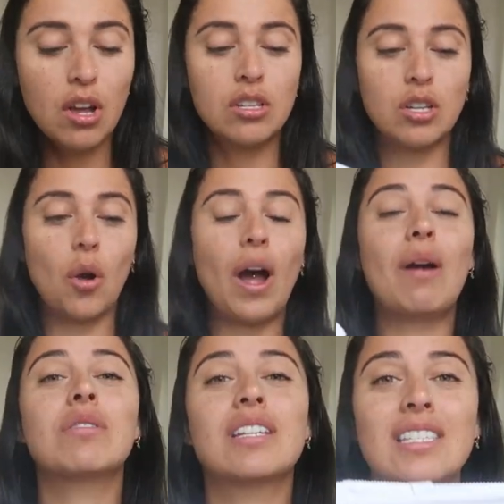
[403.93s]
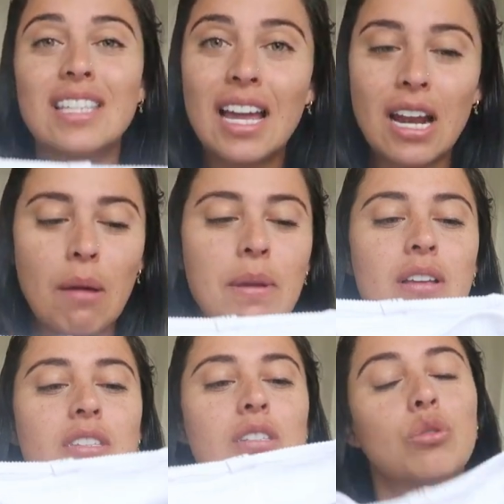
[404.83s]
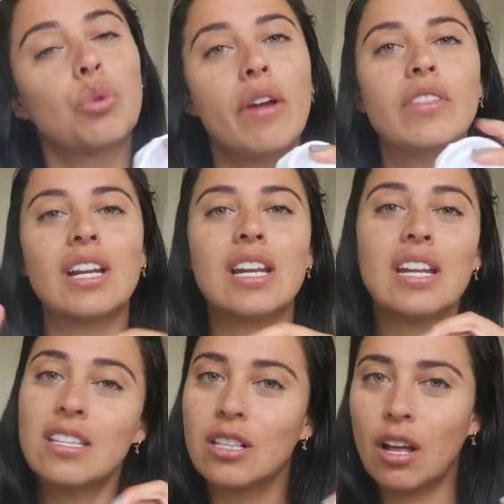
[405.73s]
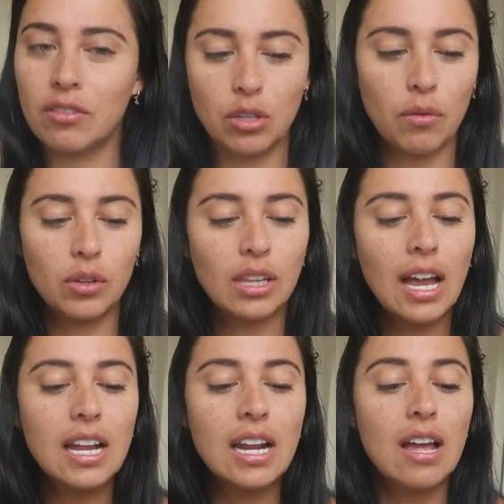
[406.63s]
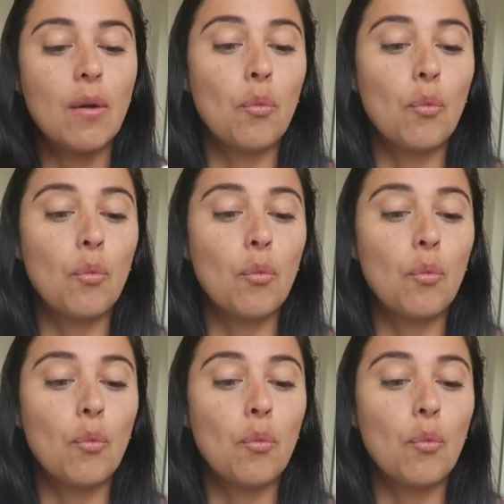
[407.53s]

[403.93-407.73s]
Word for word: So I was excited because it's ribbed and it is double lined,